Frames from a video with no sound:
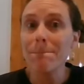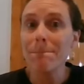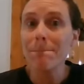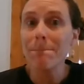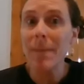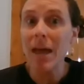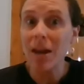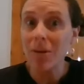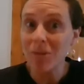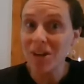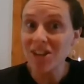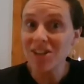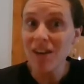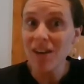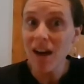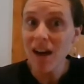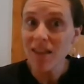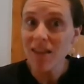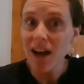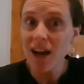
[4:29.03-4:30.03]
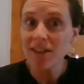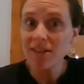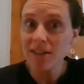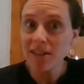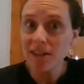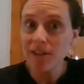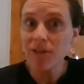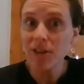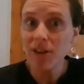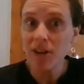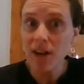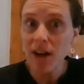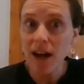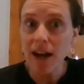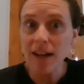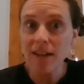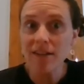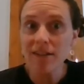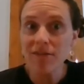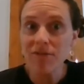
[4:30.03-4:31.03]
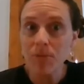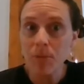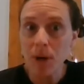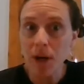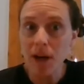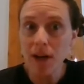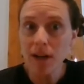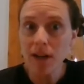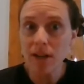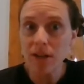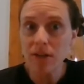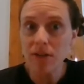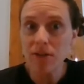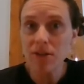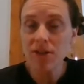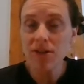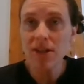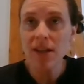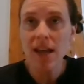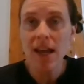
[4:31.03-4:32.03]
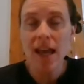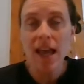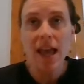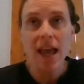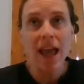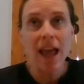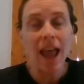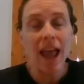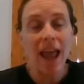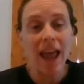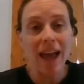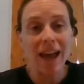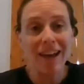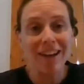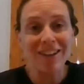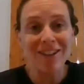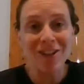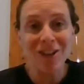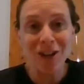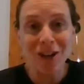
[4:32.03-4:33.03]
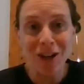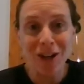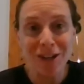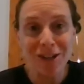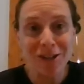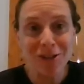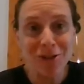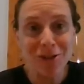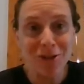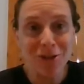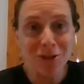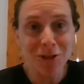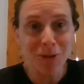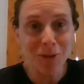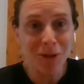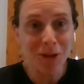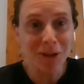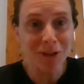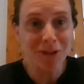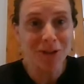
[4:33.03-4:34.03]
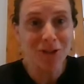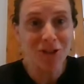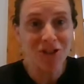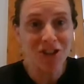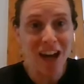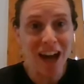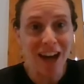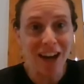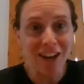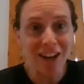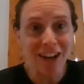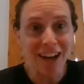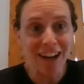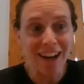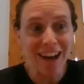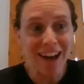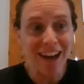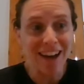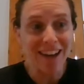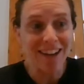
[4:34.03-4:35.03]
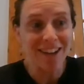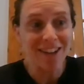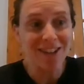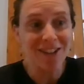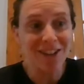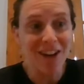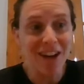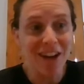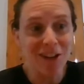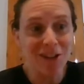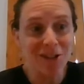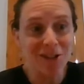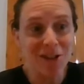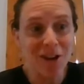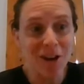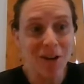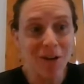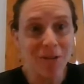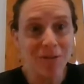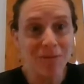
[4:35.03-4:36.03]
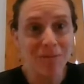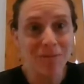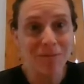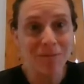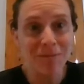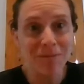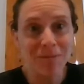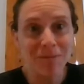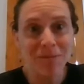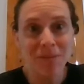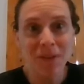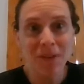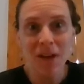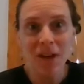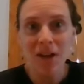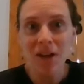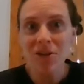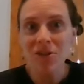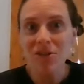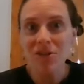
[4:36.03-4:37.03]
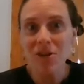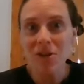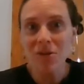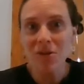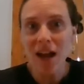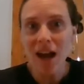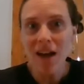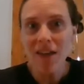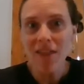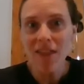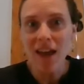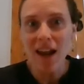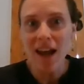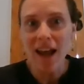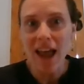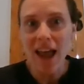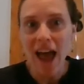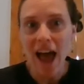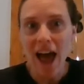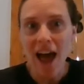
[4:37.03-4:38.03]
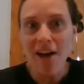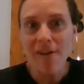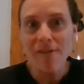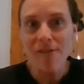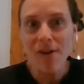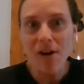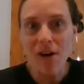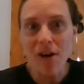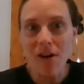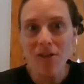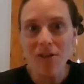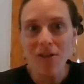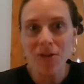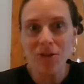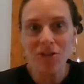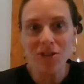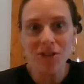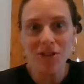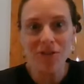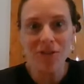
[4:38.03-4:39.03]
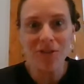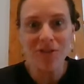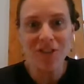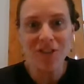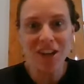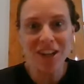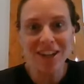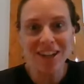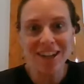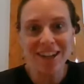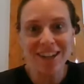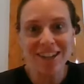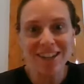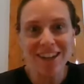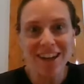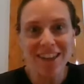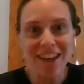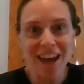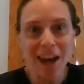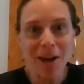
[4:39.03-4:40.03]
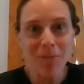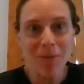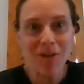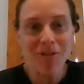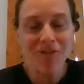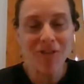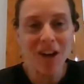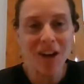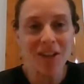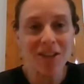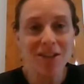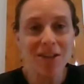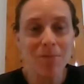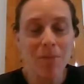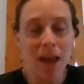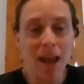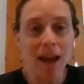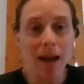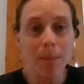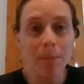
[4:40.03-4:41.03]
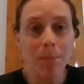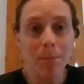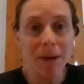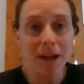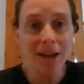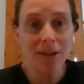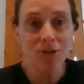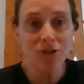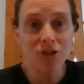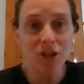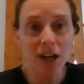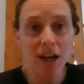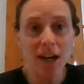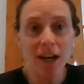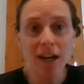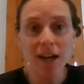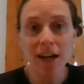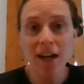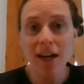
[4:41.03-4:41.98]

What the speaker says: and we saw lots of different kinds of birds and heard the squirrels chattering at us also. So now that I have all those different figures, I thought it'd be fun to make a picture